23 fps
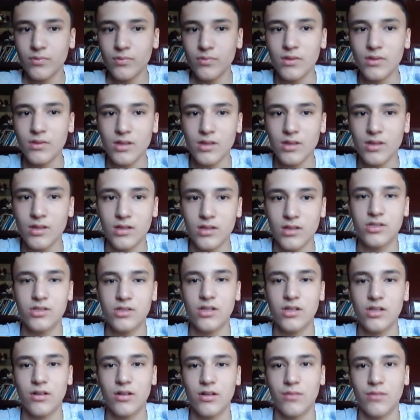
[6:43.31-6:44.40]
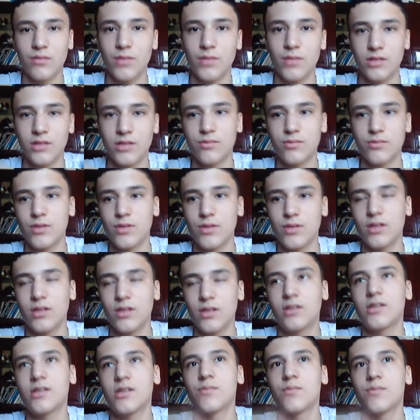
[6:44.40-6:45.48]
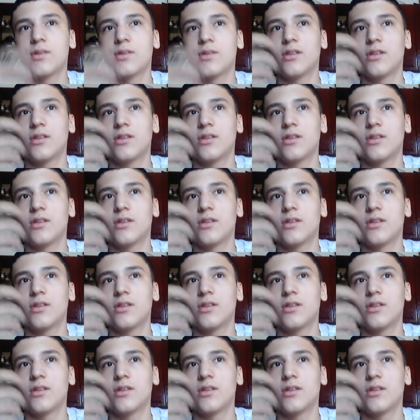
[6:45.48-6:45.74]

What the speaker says: digital. It can be